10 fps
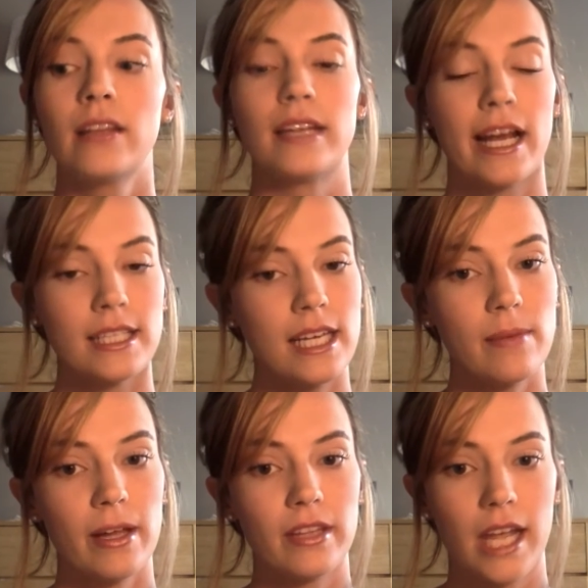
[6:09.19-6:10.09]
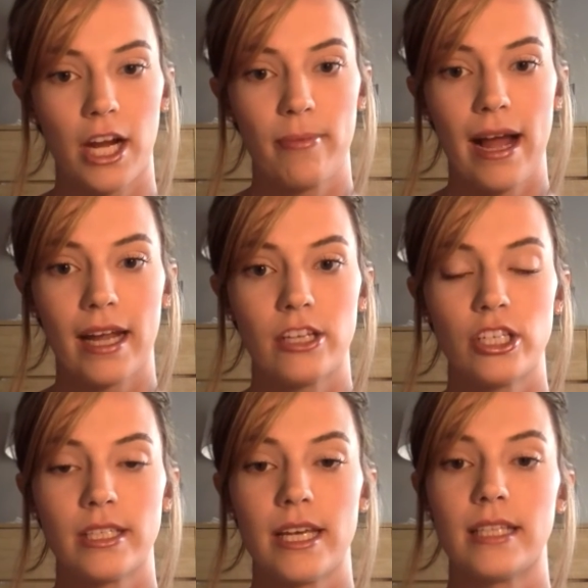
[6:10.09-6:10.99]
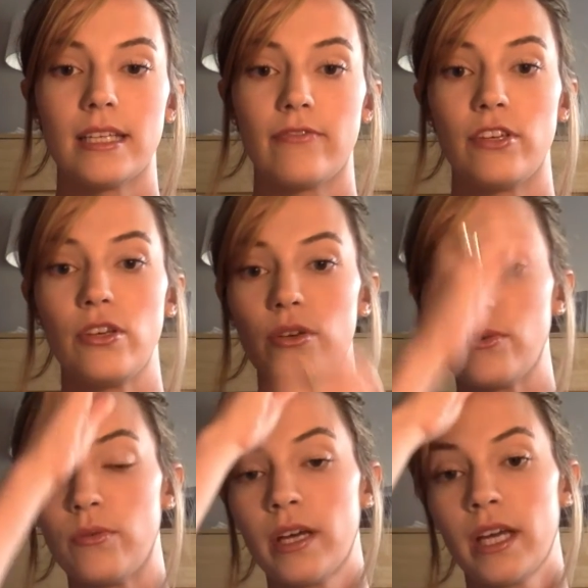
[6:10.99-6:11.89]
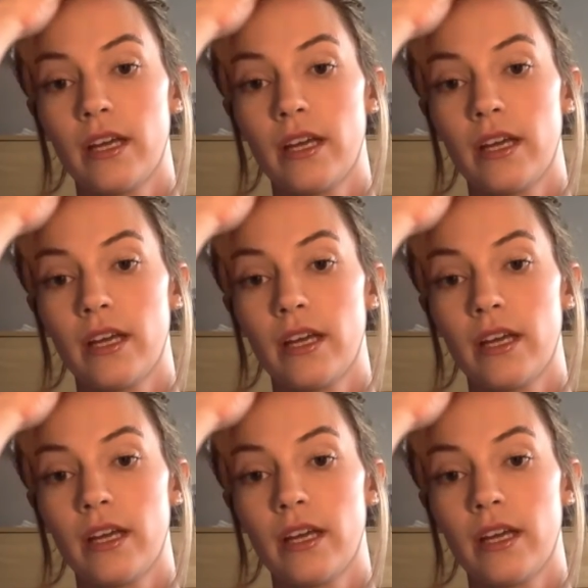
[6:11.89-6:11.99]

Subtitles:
The nice thing about the care packages is if you,